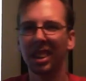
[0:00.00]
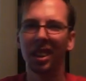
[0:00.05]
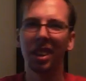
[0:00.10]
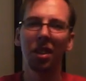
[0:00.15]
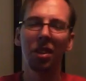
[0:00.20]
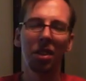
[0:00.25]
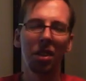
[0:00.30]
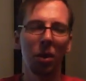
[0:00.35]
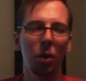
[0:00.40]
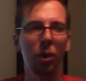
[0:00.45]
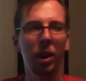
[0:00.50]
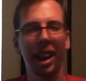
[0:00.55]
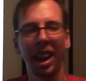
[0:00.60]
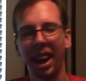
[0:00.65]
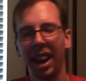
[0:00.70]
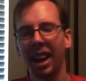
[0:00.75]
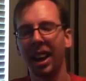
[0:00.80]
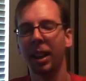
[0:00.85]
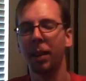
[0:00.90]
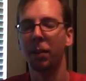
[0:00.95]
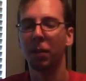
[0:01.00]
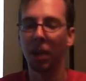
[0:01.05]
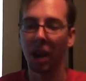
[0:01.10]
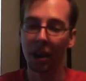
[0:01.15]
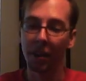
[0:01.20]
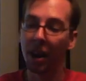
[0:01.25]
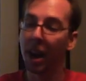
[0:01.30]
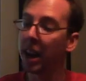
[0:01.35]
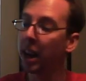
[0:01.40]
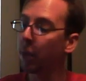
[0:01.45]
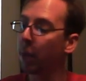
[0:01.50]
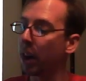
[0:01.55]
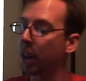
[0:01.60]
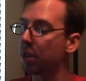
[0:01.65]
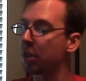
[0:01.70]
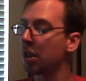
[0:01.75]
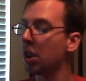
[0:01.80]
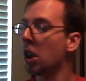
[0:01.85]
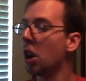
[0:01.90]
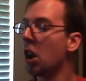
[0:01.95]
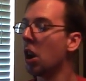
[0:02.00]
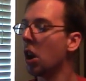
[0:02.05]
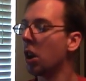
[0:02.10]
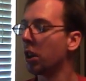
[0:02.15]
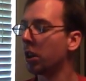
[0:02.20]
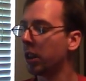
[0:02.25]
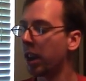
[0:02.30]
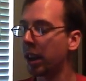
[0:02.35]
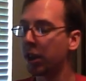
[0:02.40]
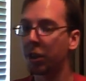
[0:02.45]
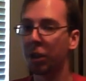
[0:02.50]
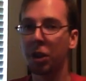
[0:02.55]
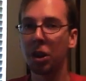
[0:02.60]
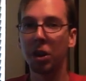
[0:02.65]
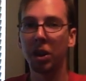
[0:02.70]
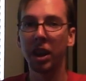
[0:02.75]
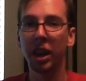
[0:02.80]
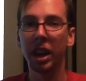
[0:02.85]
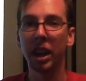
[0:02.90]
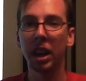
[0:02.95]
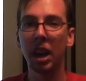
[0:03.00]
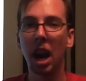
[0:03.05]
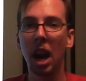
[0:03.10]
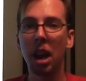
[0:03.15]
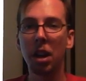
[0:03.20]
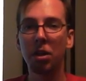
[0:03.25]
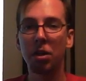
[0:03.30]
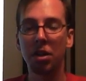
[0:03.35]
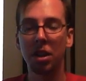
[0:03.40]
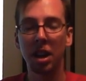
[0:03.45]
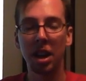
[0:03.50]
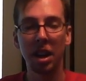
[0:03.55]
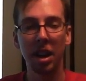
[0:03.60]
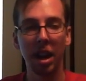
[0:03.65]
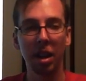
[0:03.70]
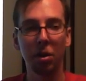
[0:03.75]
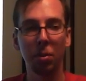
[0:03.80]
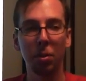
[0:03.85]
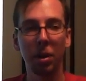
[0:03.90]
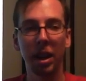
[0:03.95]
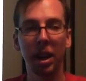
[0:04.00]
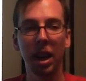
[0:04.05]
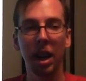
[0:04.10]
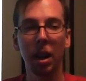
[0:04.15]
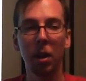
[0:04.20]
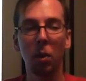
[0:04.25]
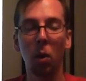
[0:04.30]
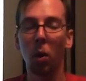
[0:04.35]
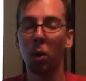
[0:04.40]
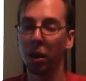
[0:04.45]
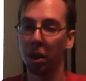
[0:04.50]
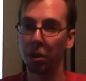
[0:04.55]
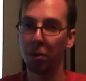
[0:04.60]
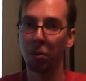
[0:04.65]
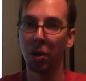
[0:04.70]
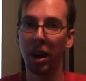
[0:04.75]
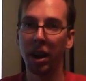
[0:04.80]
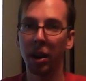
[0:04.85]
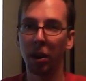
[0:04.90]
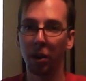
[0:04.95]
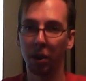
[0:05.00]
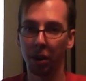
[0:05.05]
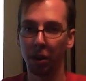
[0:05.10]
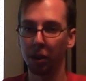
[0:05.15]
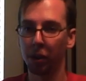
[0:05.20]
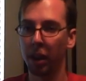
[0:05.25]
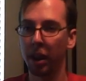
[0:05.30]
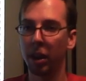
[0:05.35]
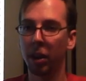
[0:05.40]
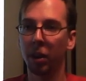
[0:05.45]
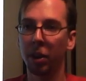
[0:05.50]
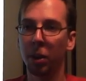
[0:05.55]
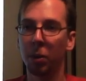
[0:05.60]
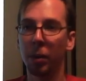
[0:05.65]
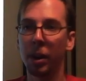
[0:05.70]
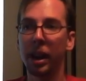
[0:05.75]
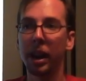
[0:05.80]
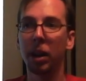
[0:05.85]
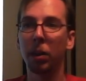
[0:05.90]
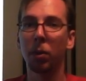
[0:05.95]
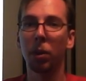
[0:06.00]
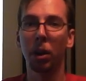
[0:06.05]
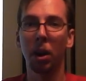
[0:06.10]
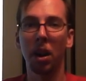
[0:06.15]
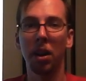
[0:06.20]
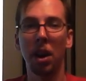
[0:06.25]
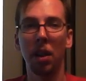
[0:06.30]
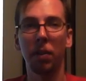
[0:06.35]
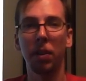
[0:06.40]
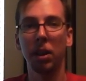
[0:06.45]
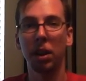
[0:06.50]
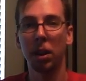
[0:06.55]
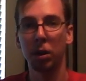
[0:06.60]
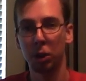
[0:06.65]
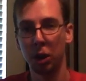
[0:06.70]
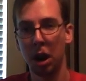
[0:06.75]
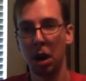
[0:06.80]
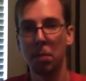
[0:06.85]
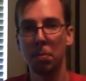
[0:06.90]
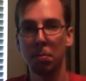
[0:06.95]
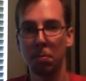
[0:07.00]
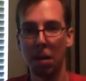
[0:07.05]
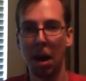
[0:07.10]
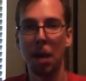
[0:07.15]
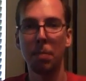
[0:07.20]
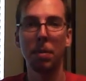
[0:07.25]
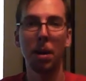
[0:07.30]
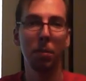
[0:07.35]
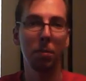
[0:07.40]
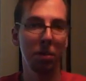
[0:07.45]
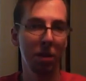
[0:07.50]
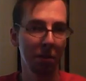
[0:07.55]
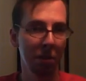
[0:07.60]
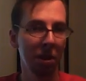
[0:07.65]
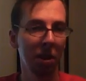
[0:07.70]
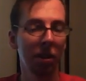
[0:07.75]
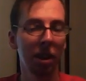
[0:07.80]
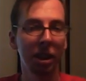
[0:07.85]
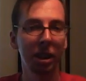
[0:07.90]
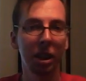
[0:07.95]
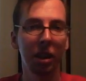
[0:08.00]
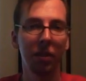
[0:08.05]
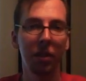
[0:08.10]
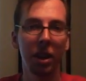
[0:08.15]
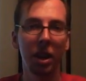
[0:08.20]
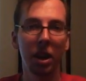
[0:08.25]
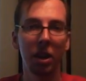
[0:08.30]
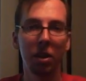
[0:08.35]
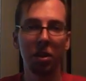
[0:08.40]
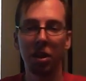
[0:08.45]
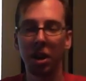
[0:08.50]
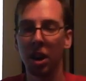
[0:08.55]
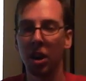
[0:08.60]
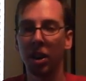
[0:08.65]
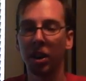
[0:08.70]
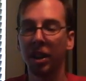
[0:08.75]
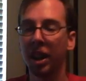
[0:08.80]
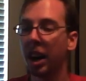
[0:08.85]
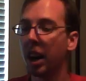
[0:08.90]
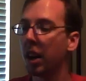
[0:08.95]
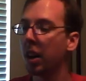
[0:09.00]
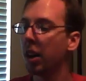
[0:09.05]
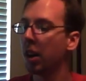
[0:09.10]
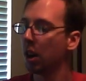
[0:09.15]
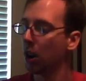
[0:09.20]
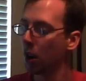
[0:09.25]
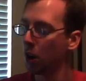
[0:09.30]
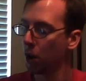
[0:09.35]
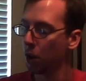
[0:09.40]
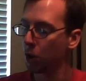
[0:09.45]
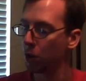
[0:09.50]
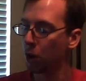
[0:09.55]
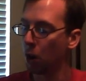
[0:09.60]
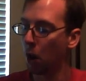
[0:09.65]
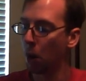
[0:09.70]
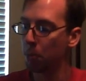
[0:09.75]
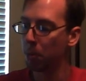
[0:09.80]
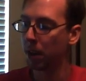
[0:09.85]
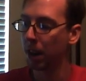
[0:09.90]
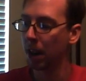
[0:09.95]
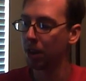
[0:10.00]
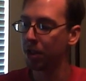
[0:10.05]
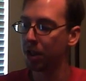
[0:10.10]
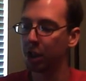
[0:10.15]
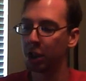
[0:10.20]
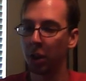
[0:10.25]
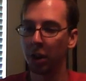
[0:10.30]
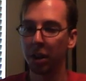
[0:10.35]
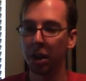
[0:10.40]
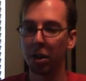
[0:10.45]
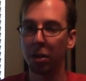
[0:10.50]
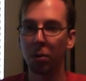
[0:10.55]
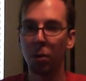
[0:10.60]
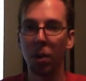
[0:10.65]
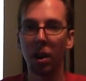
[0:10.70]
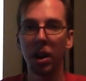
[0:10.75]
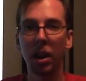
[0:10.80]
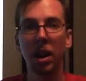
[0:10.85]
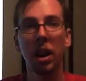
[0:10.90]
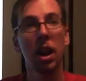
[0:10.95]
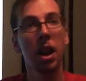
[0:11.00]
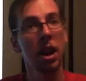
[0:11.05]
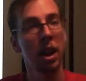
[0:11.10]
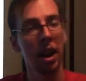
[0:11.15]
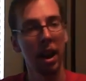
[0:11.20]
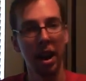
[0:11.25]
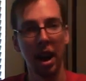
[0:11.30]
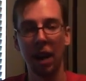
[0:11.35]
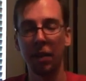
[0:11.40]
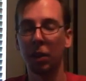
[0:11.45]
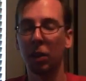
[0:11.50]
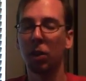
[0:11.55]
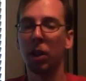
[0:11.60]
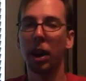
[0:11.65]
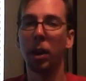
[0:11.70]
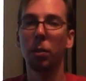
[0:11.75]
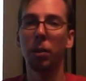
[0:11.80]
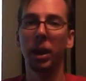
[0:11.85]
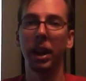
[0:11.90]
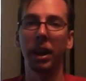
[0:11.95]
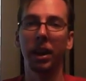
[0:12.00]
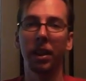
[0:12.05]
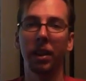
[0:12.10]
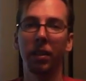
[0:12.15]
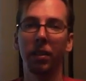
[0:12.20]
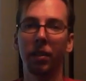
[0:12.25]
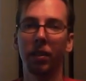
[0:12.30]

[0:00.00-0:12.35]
It's okay. But anyways, thanks for tuning in, guys. See you next weekend or this later in the week. We're gonna definitely try to pop up some collection videos here and there. So I hope you guys enjoyed this one, and have a great week.